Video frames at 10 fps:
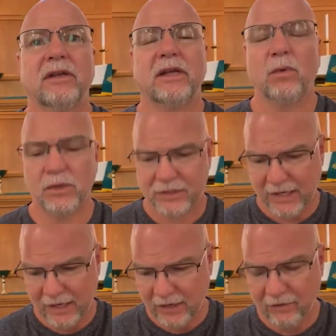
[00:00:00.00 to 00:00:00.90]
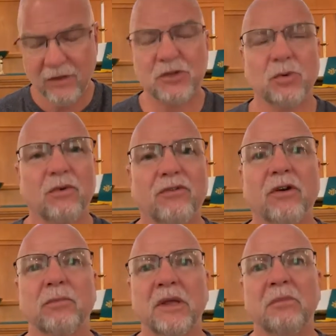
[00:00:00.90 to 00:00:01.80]
He wants that individual
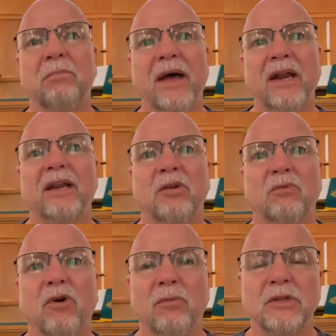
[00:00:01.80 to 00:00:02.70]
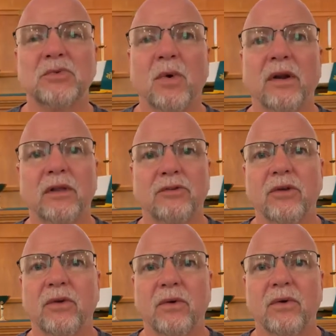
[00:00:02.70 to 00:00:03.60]
firmly embedded in Romans 1 and
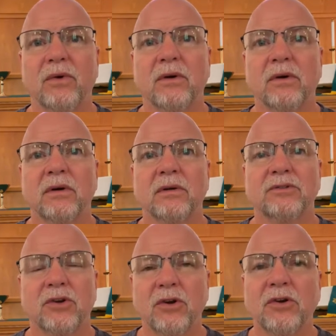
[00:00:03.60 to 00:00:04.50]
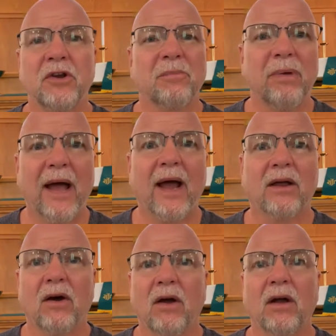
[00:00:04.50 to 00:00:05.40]
2. Turn your
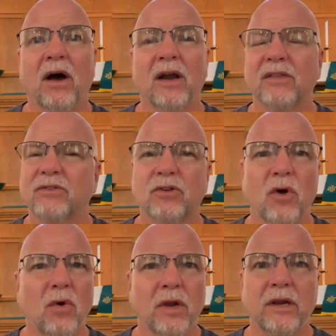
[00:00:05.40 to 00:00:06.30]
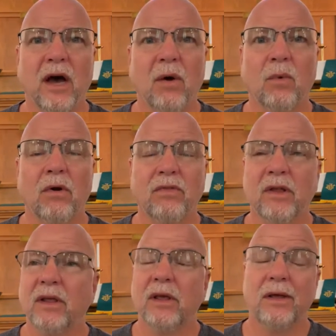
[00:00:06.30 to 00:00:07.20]
back on God. It's totally not worth
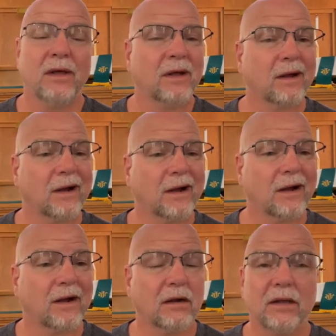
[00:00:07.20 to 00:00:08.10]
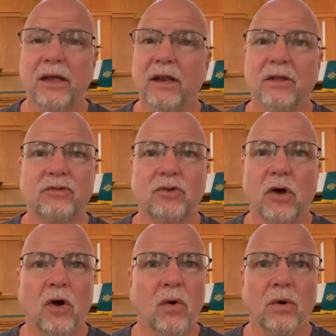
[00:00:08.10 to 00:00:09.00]
it. It is
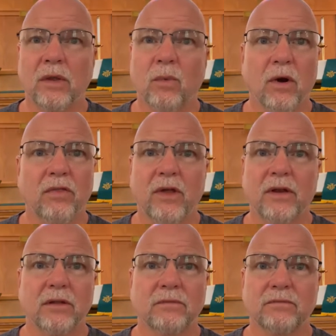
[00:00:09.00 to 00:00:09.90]
totally worth it.